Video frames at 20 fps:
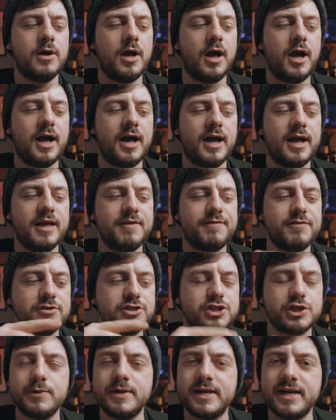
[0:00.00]
Uh, if you're
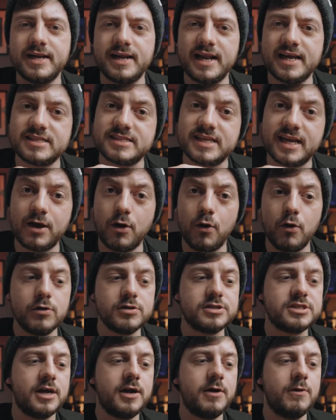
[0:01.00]
shooting in, let's say,
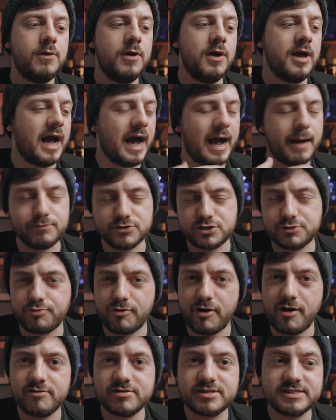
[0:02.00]
auto, aperture
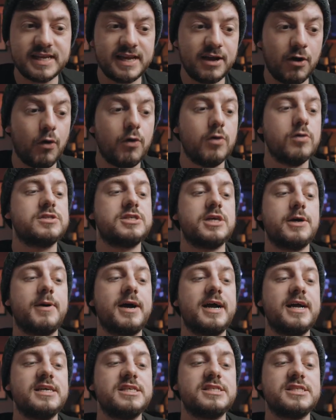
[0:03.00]
priority, auto
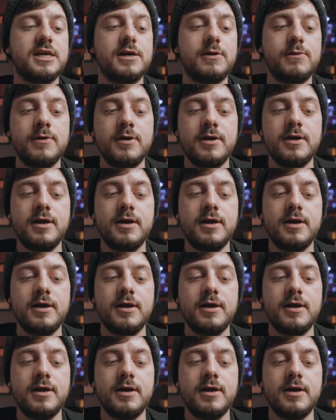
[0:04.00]
ISO,